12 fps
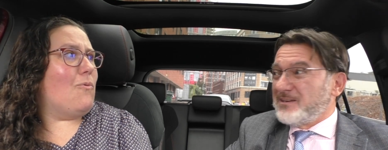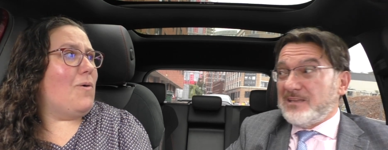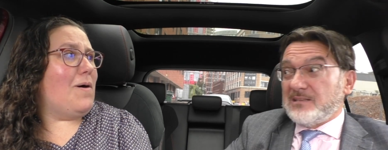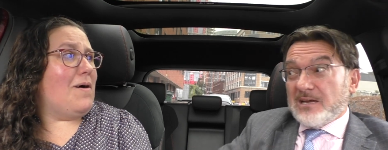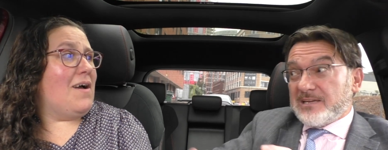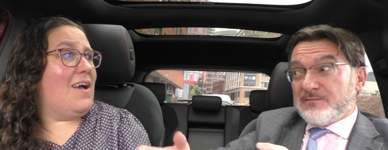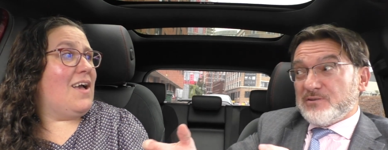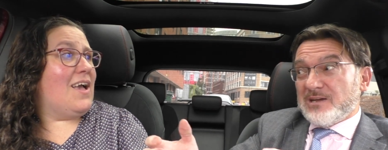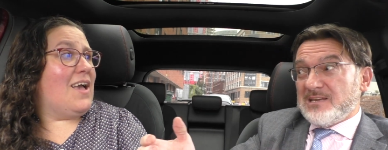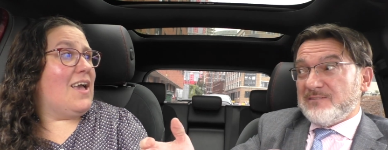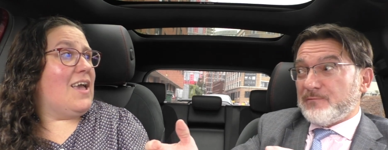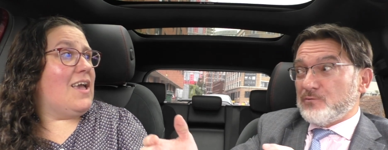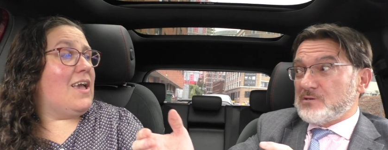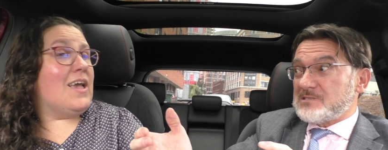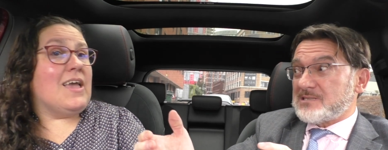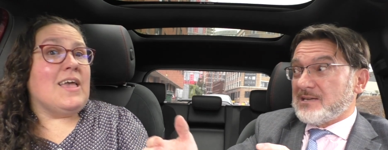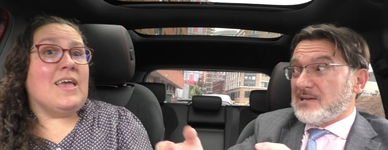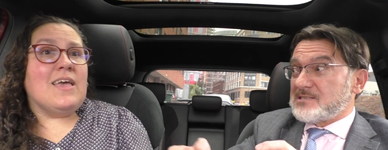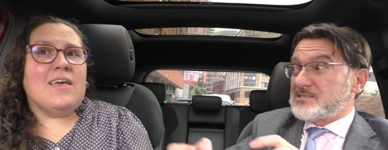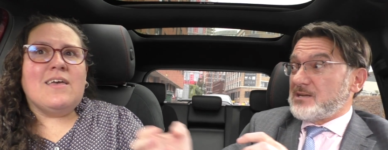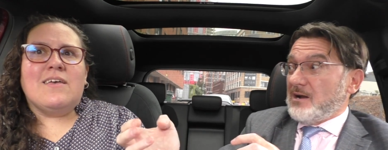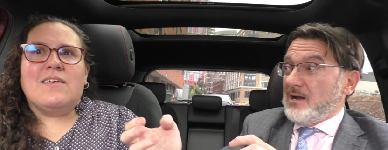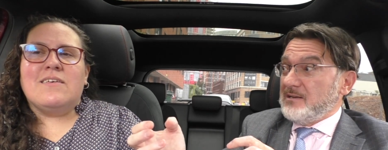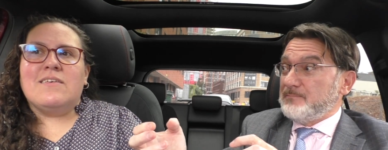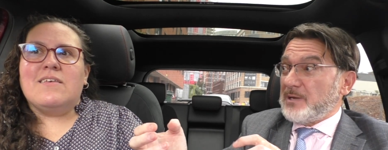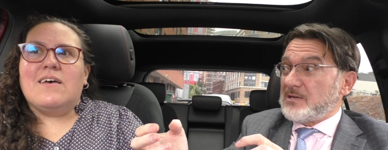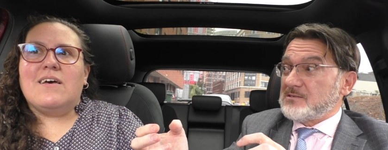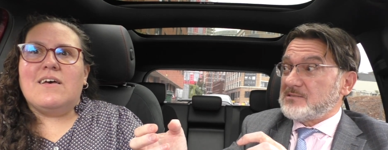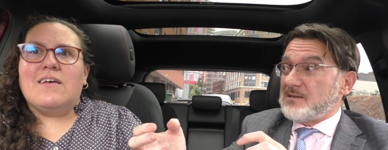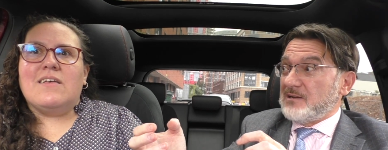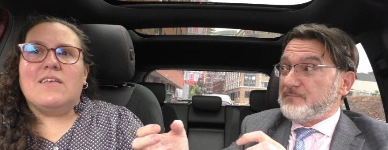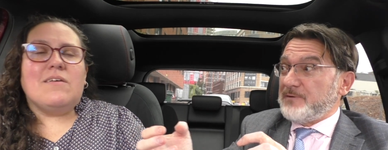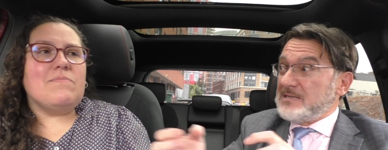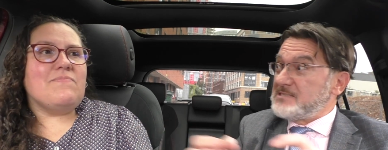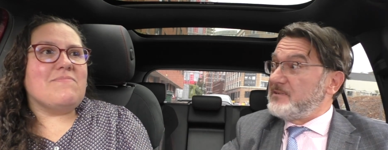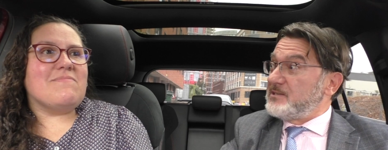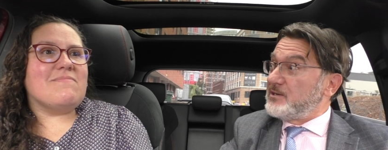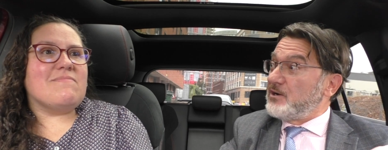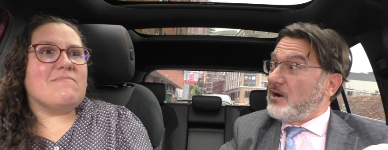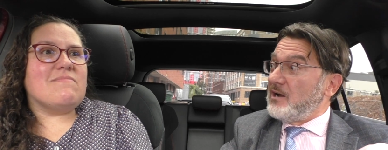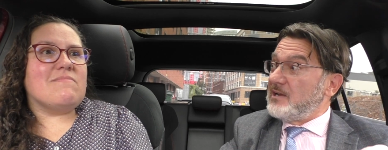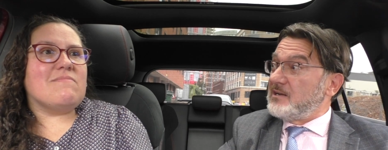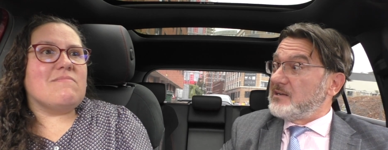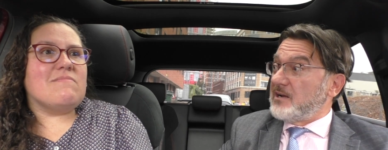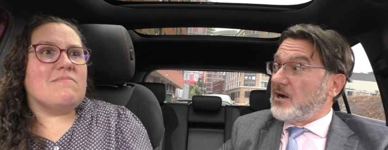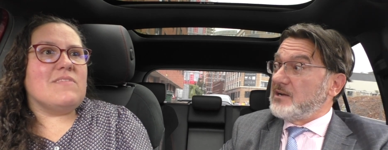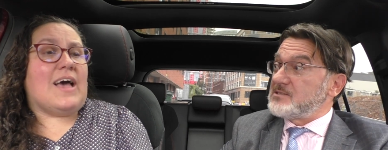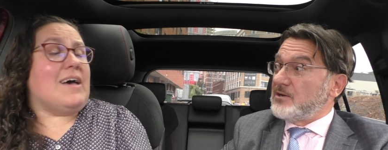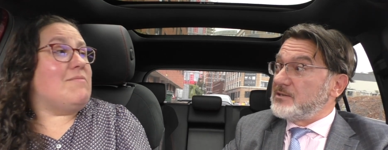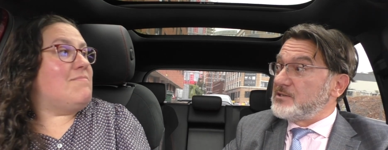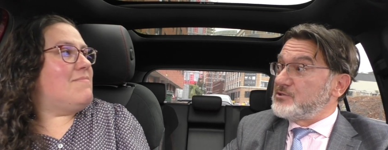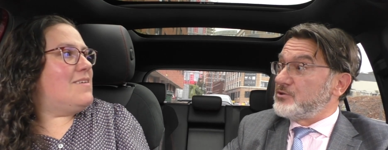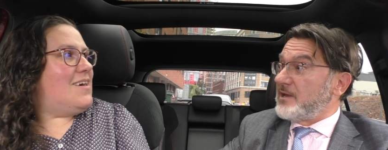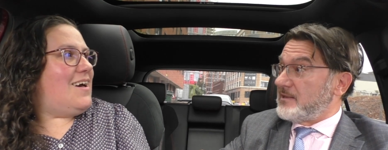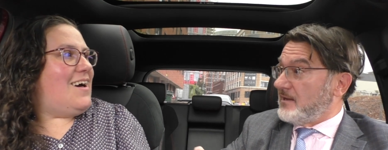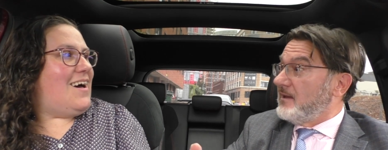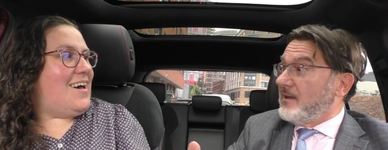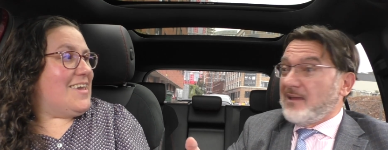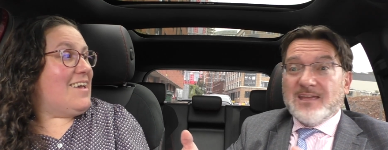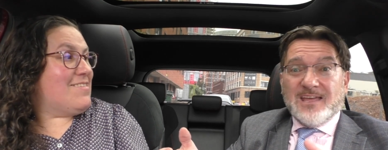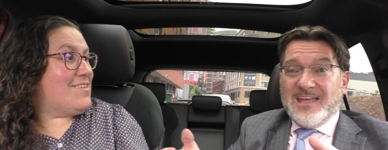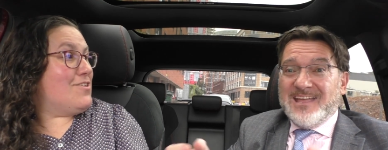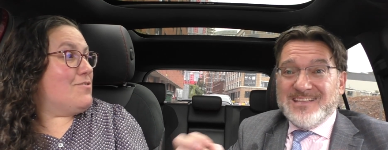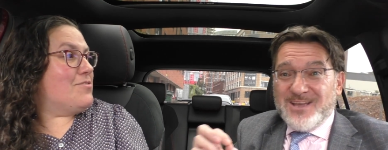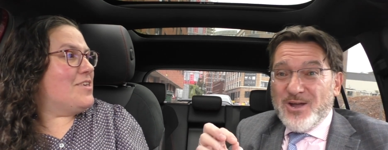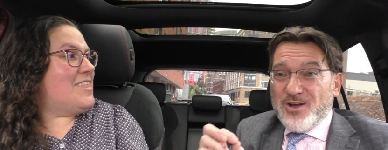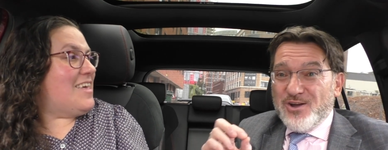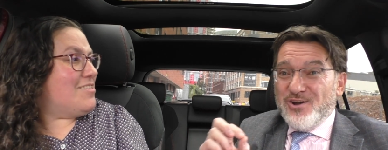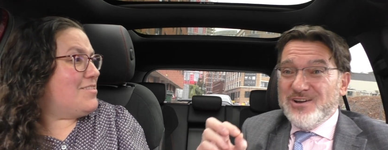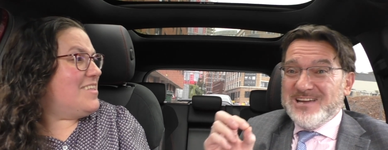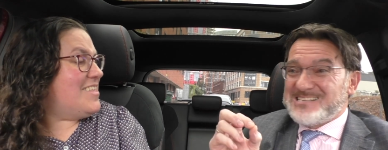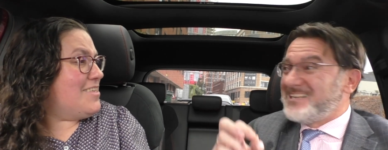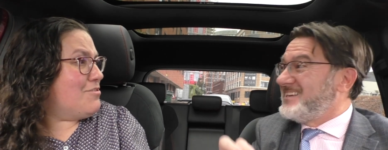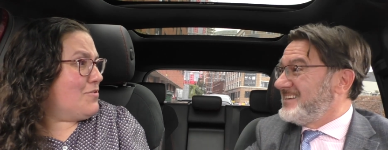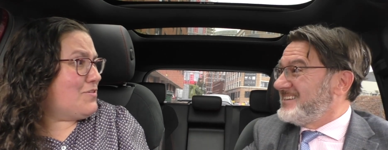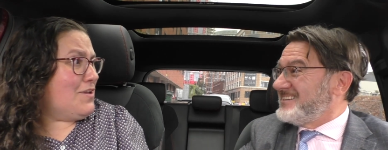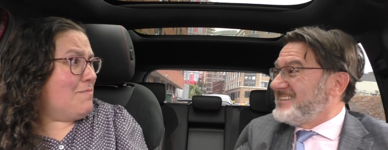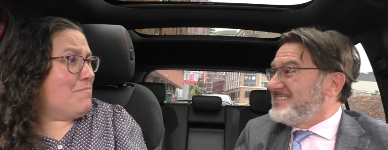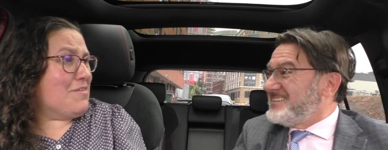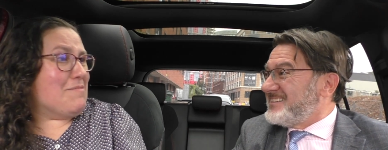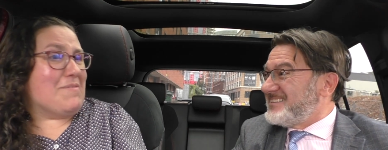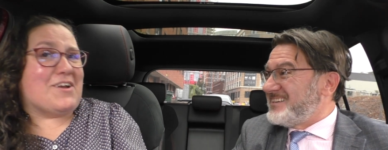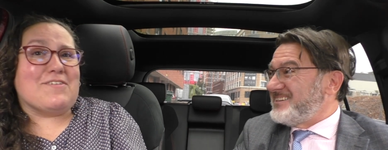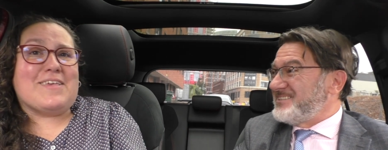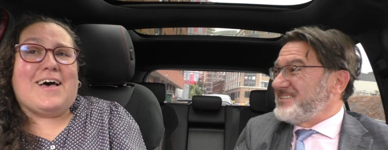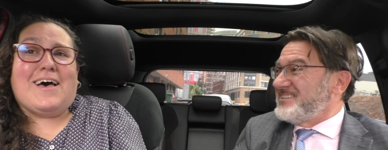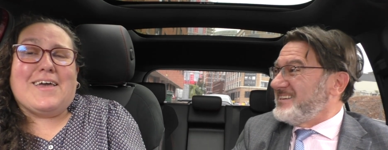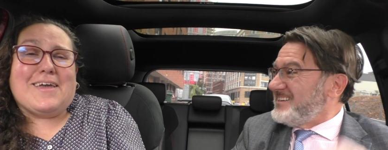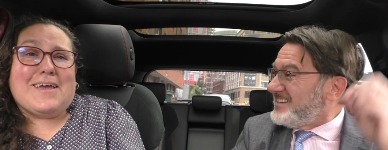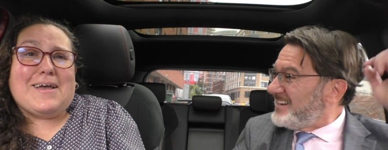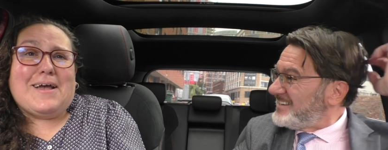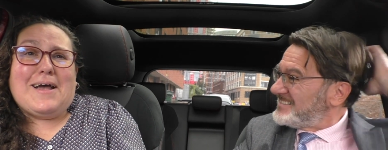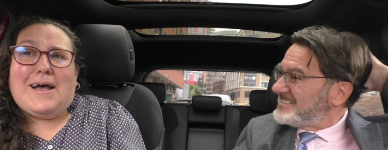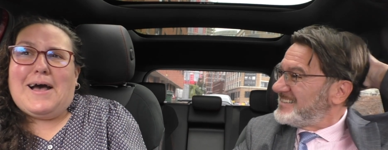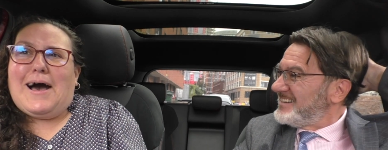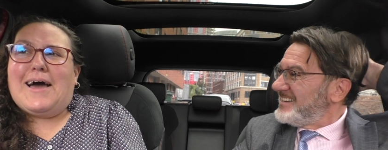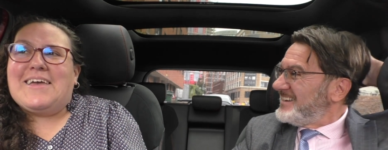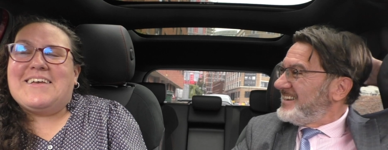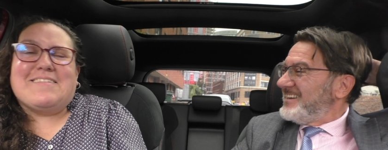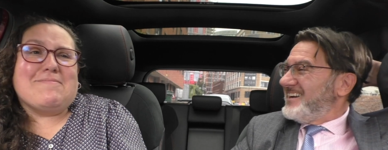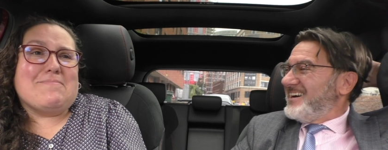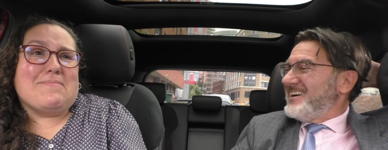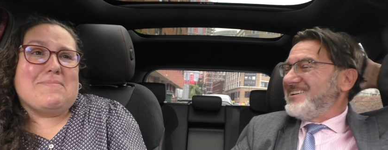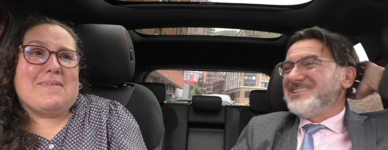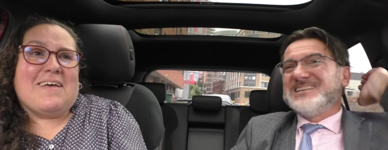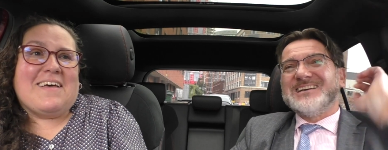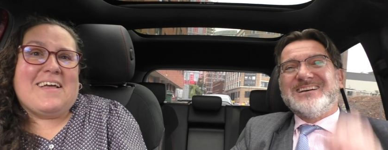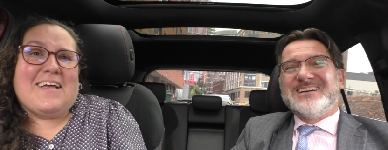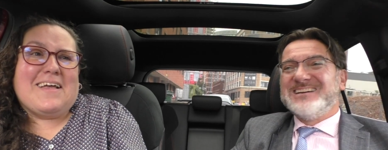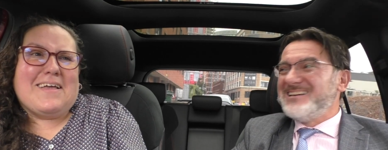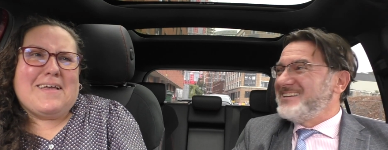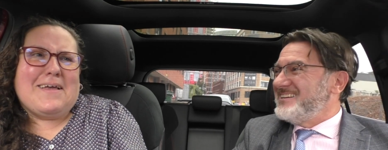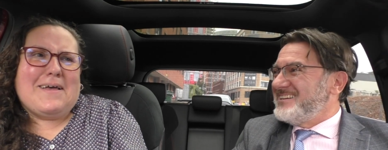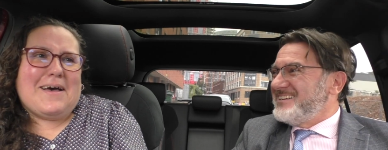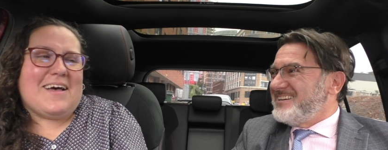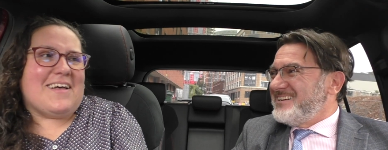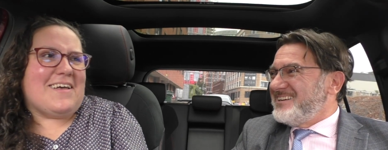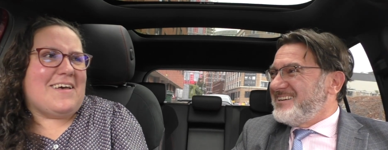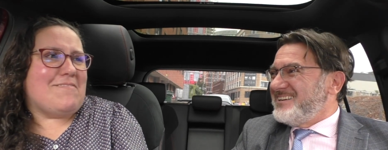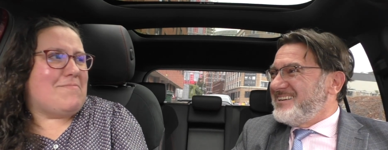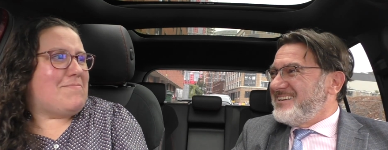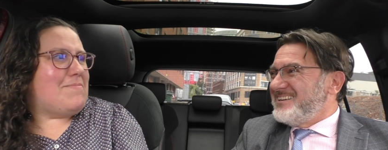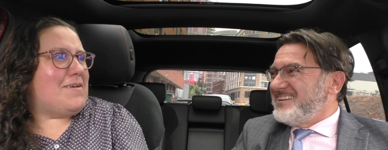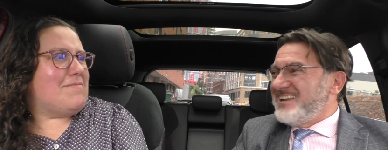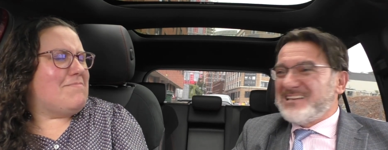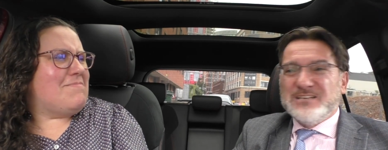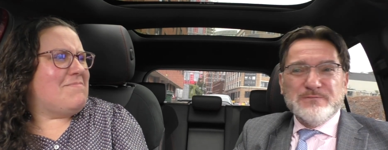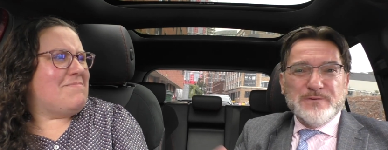Speaker 1: Did I
Speaker 2: give you any false sign because I fancy with the guy and the guy started to get
Speaker 1: I ask you, did I did I do something? Because do, I yes. I Oh dear. Uh,
Speaker 2: um, like in the